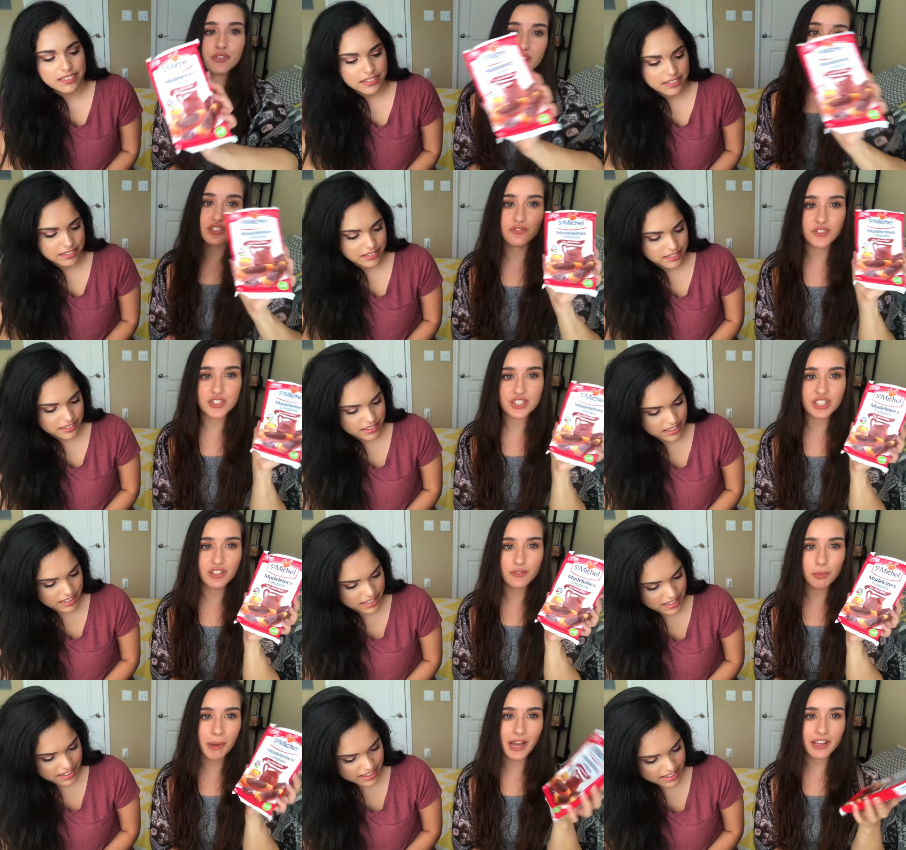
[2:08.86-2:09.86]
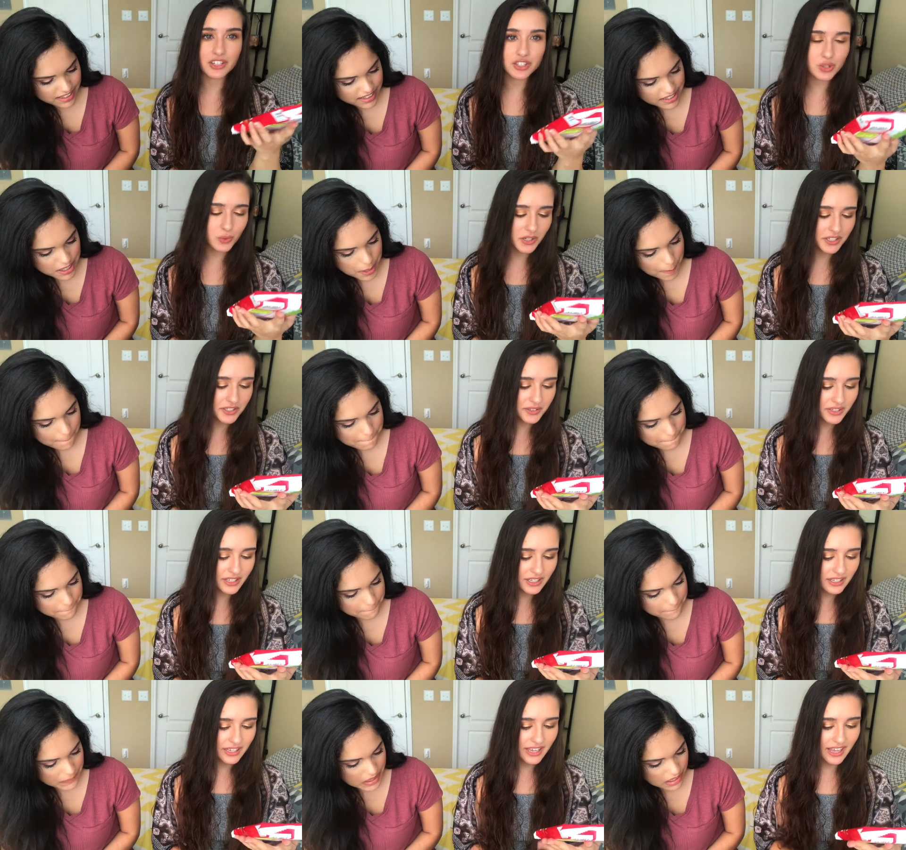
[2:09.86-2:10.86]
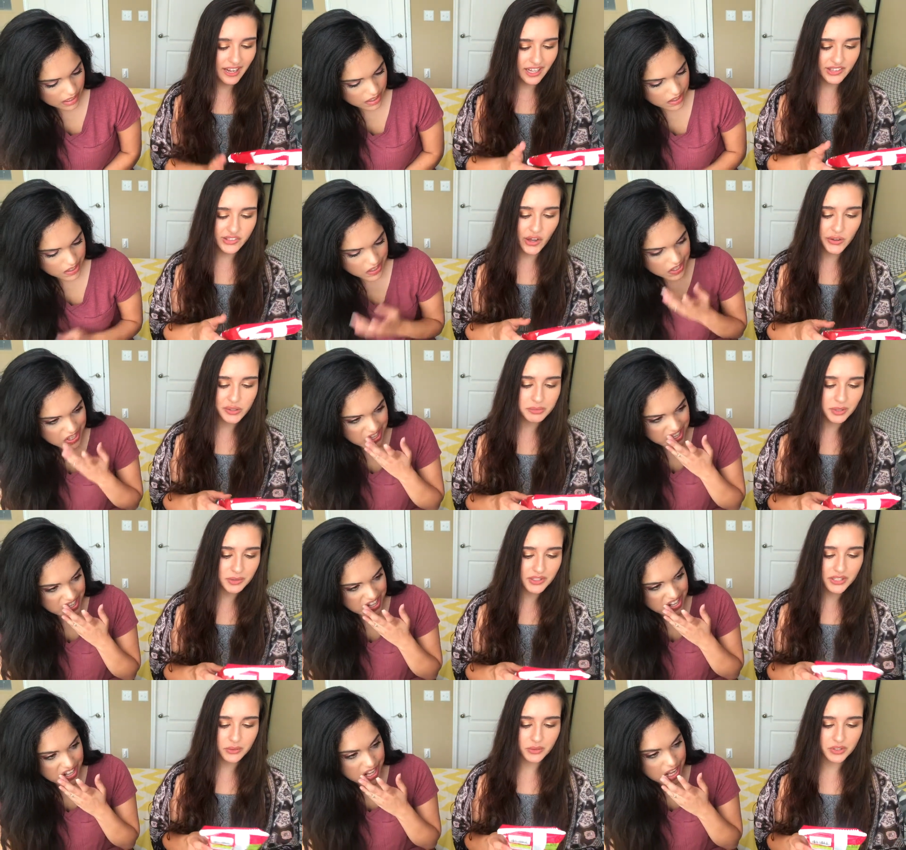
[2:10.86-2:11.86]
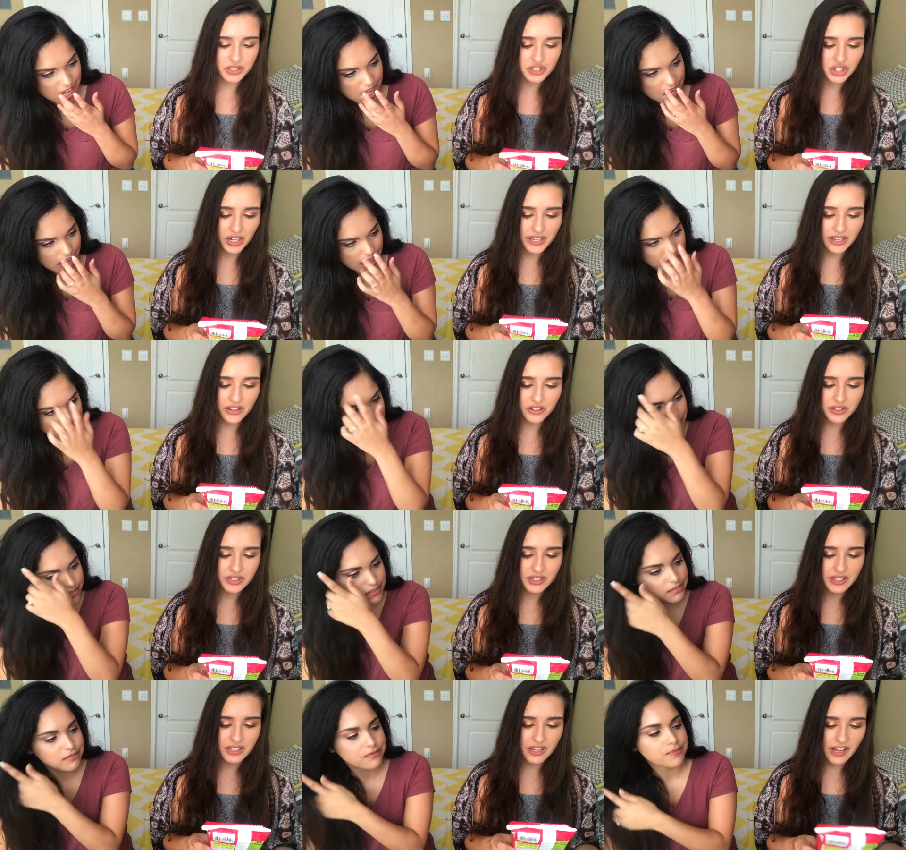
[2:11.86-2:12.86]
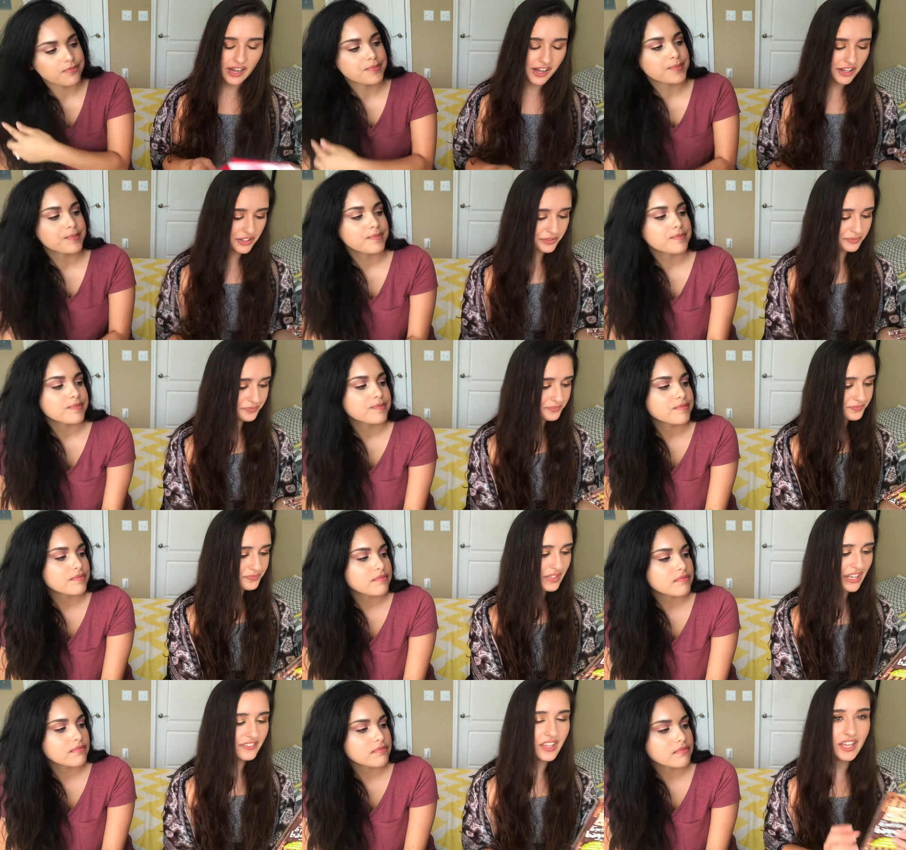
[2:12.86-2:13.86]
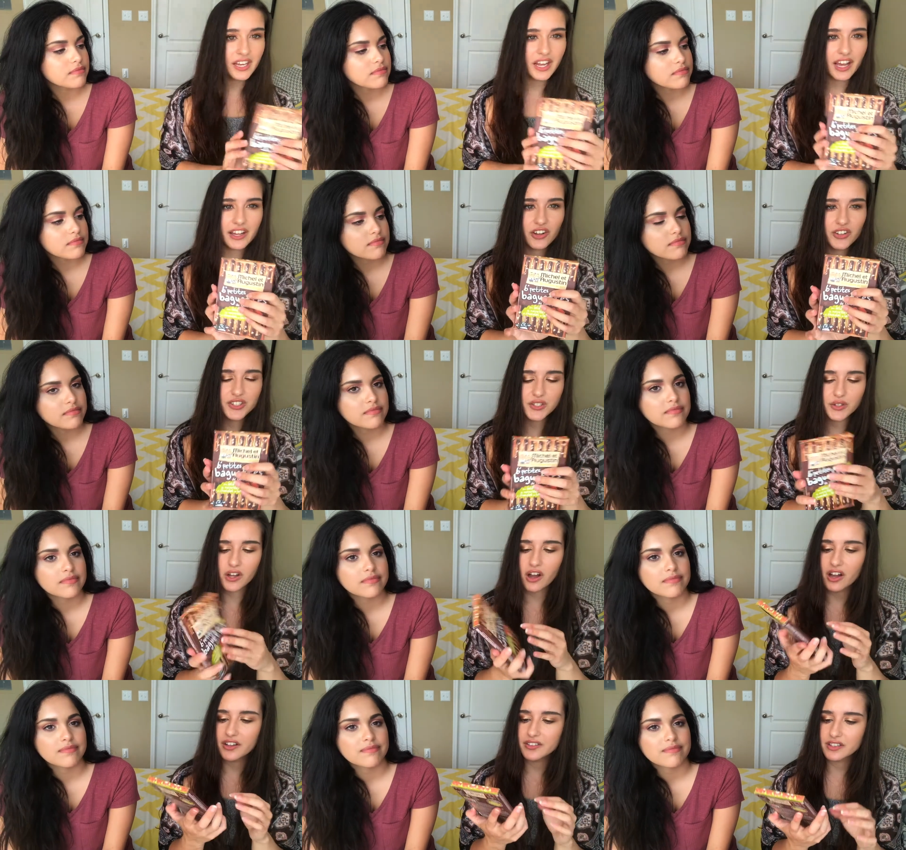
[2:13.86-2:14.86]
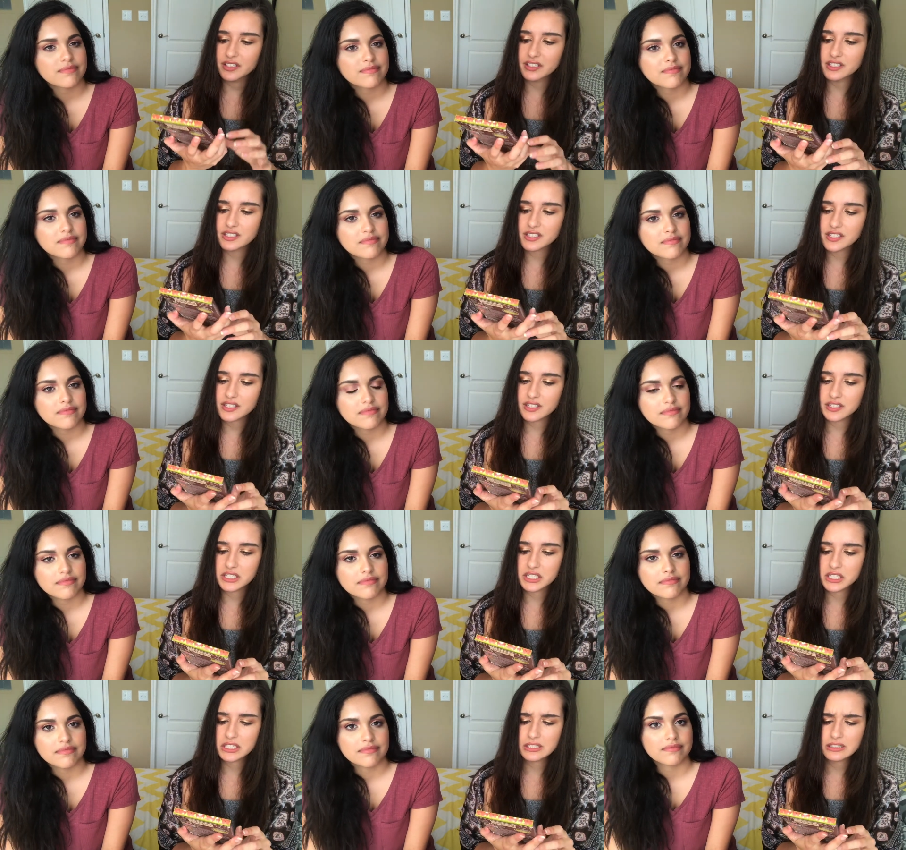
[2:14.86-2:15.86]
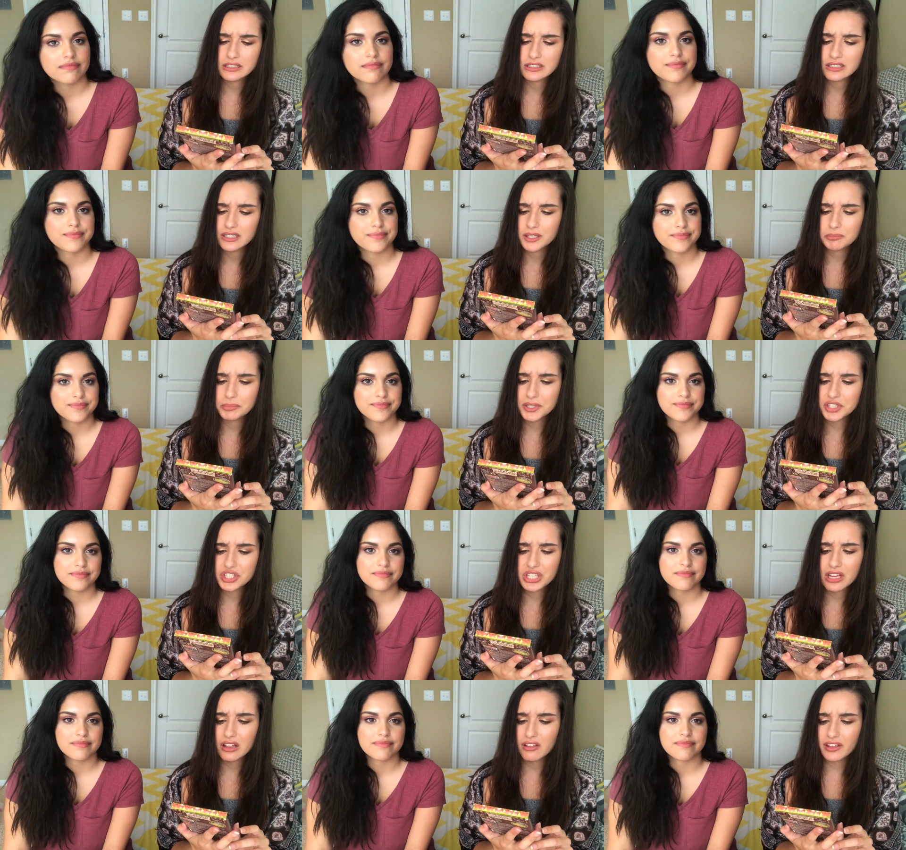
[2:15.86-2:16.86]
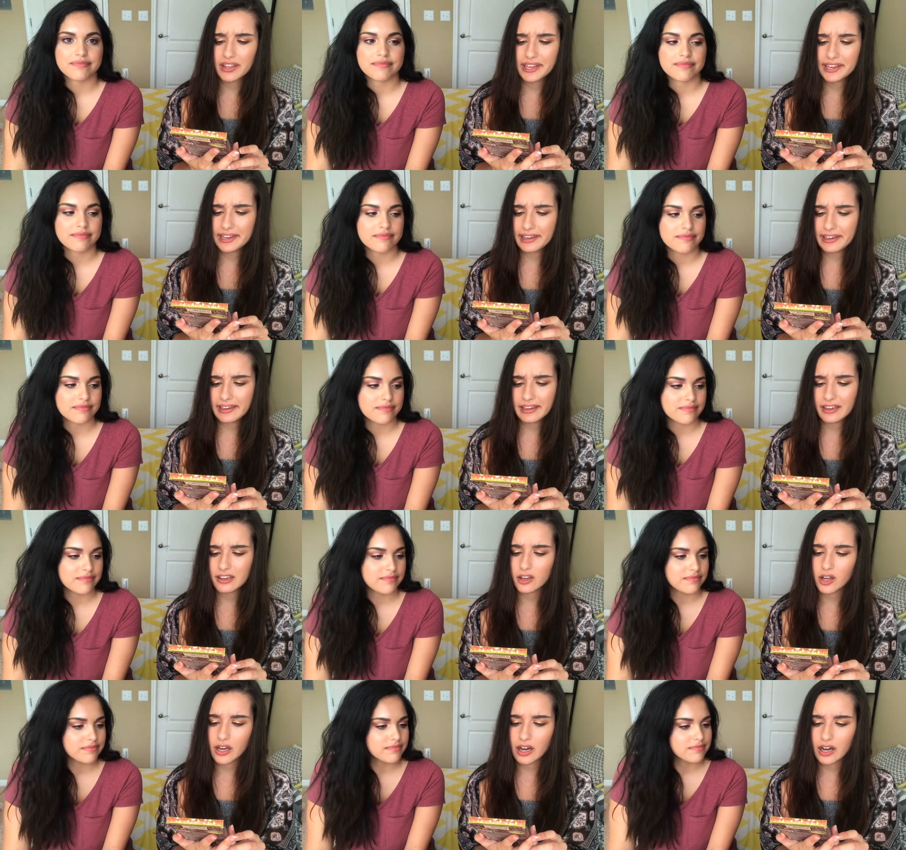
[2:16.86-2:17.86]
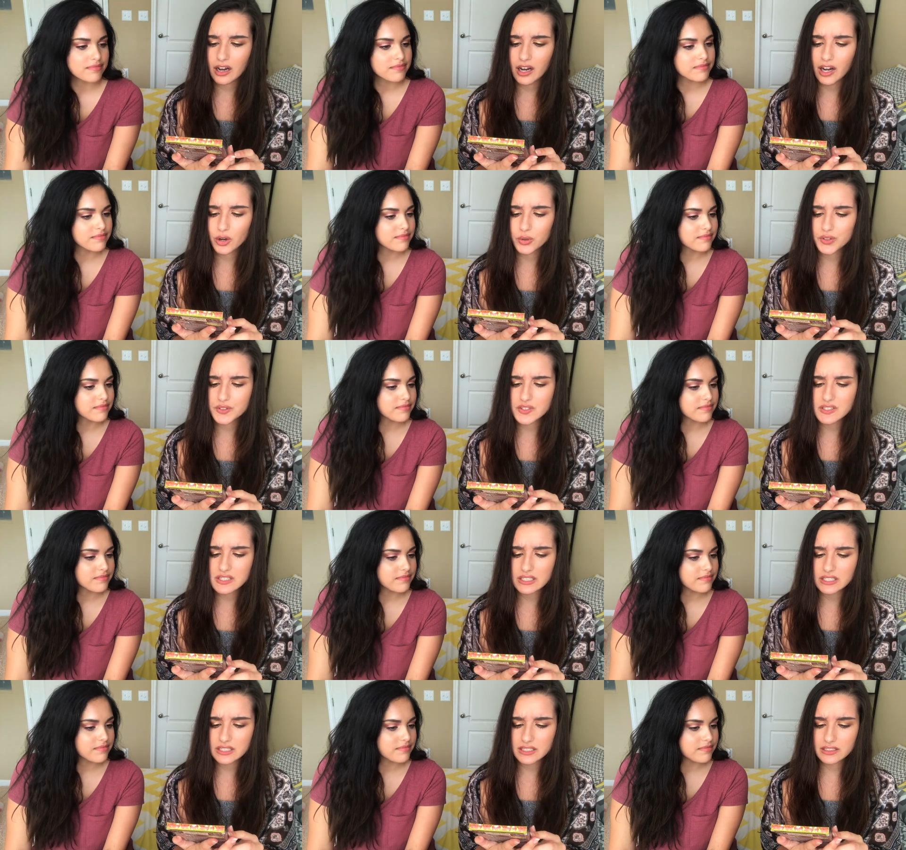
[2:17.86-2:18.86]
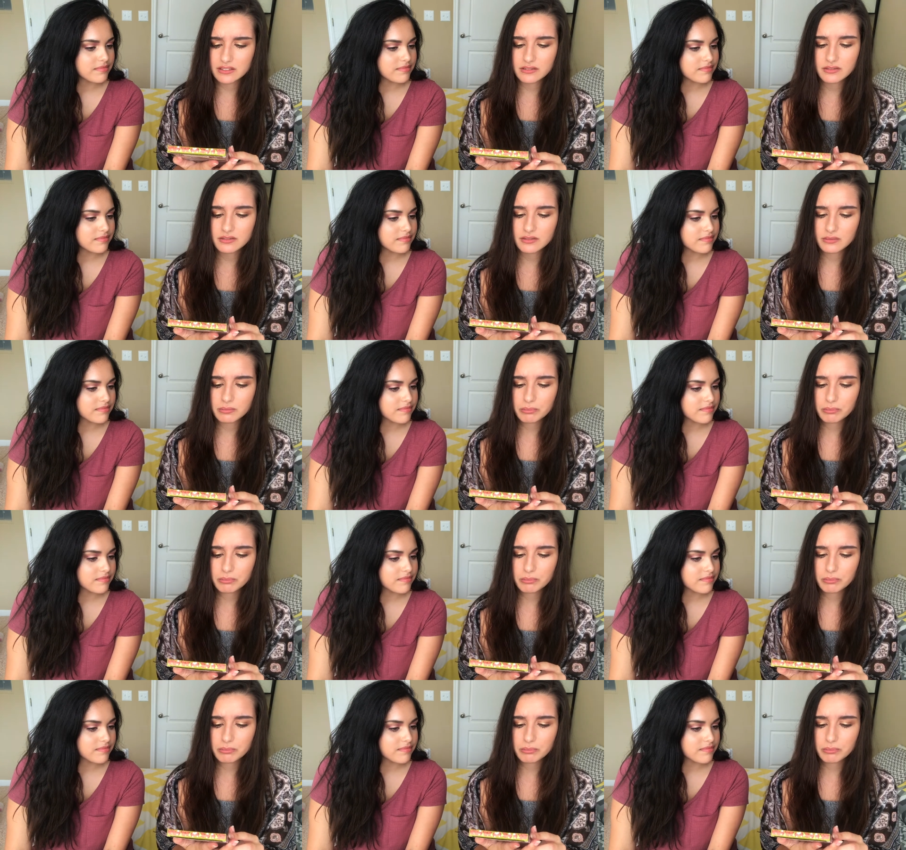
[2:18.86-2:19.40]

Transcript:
Speaker 1: French version of a packaged one, and I thought it would be really cool to try out. Um, and then I also got this Michelle et eh, Augustine